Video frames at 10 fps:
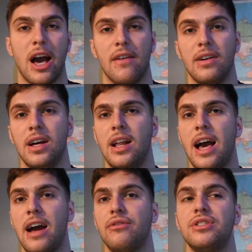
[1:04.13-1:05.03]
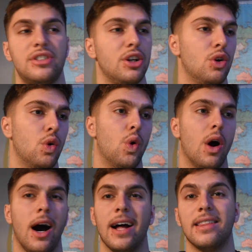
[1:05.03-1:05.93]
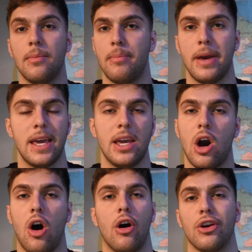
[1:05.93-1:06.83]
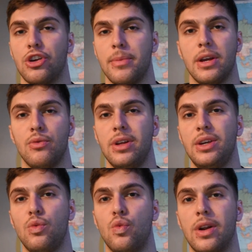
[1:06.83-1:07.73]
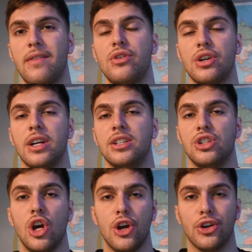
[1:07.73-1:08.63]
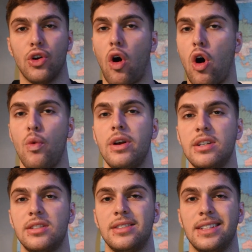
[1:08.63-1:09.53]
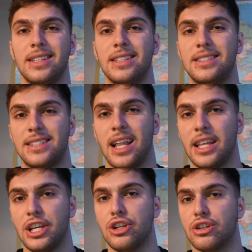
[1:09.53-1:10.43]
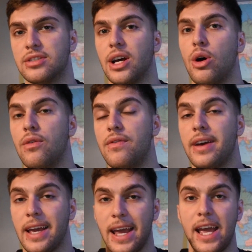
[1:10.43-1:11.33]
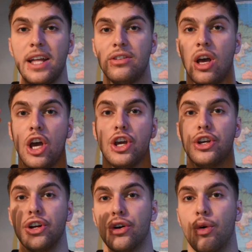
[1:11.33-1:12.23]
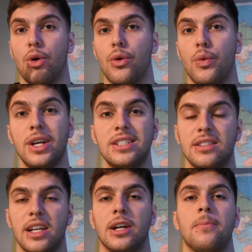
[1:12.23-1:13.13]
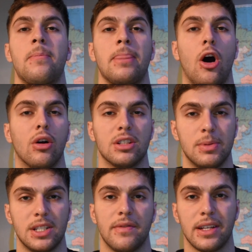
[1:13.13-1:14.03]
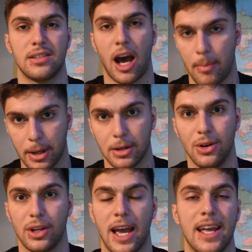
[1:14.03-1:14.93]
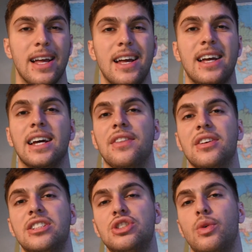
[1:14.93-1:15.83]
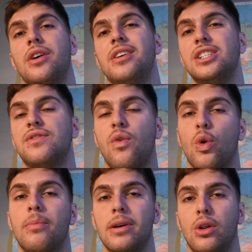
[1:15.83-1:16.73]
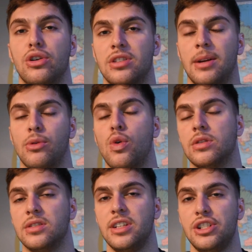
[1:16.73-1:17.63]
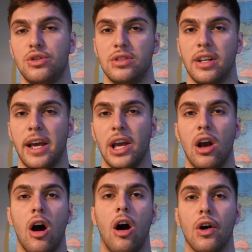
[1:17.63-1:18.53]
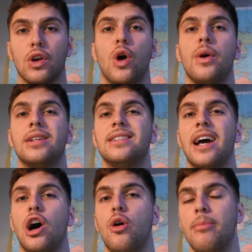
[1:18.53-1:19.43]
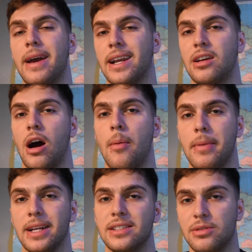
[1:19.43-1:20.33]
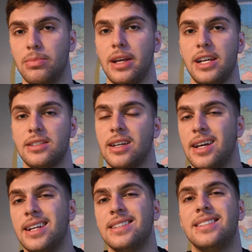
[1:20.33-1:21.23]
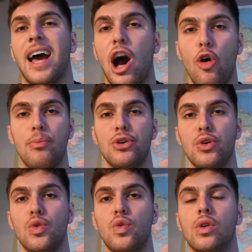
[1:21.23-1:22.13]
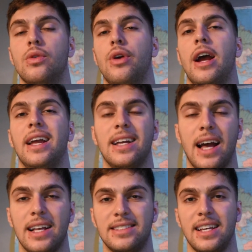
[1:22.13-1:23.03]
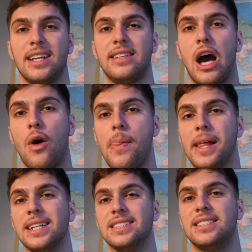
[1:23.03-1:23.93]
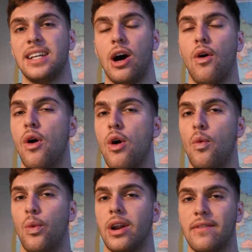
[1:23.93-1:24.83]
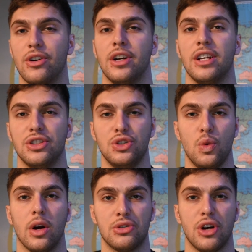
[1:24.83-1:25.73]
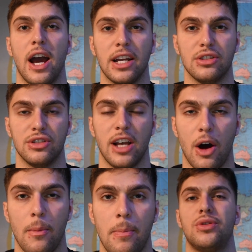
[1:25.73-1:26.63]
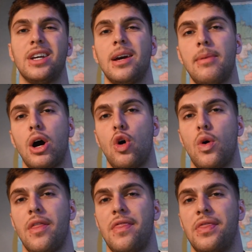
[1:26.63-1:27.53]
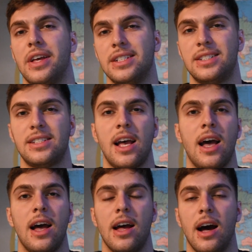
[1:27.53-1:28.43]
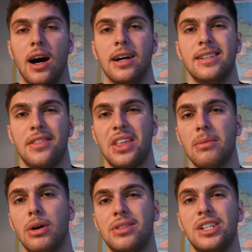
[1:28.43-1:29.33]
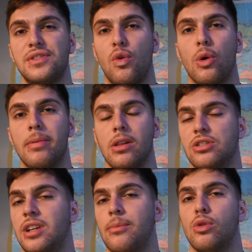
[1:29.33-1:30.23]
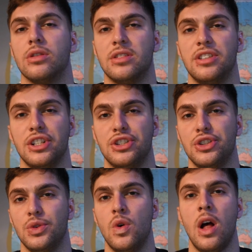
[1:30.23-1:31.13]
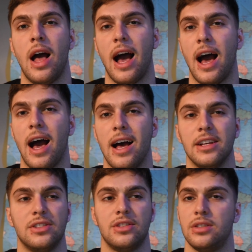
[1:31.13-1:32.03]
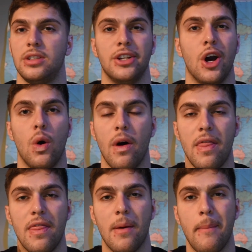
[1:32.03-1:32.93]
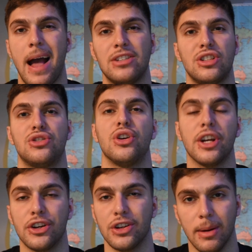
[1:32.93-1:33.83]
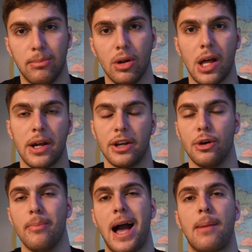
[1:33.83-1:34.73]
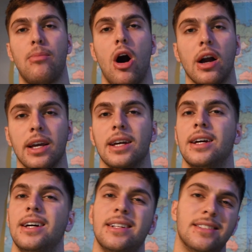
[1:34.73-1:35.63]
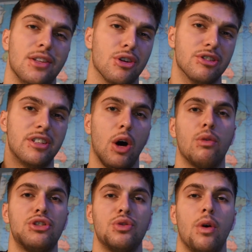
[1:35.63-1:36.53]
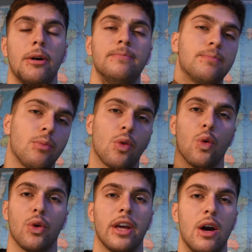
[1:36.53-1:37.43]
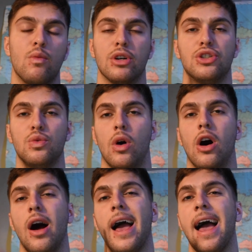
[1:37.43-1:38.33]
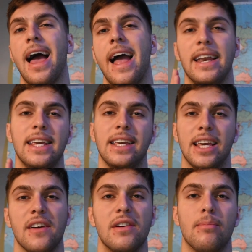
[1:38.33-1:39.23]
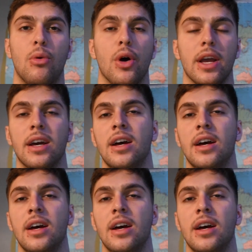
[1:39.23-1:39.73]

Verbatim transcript: have, every single uh, debate, argument, really whatever it is, you're always selling yourself and your reasoning on a specific topic, okay? And this is where these four pillars that I'm going to teach you today are going to help and come into place to help you, right, stand out and sell whatever it is you are trying to sell. So think about this, uh, think about these four pillars that I'm going to teach you as, you know, the magic trick you're gonna pull out of your back pocket to either sell what you want or get what you want at any given point.